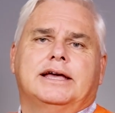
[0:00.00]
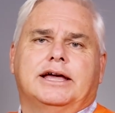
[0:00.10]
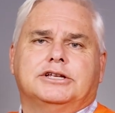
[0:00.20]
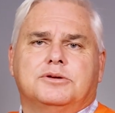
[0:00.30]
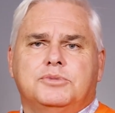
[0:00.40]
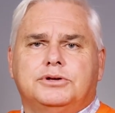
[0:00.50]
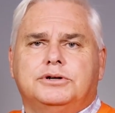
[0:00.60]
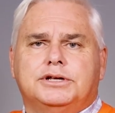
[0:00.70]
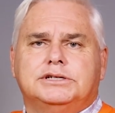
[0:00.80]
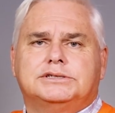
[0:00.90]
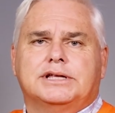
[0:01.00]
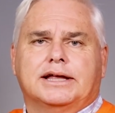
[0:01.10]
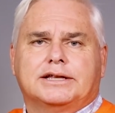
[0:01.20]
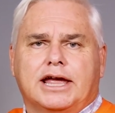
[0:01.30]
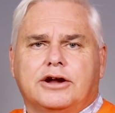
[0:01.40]
and communities
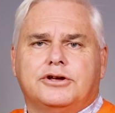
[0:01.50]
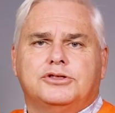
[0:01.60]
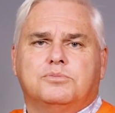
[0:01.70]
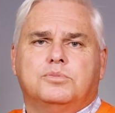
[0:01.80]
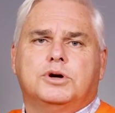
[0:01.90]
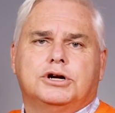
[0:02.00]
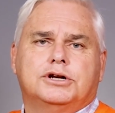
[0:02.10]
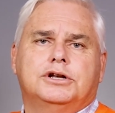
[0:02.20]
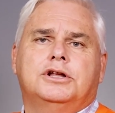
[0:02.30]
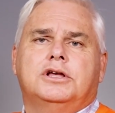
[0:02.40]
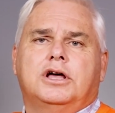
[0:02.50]
that carry the burden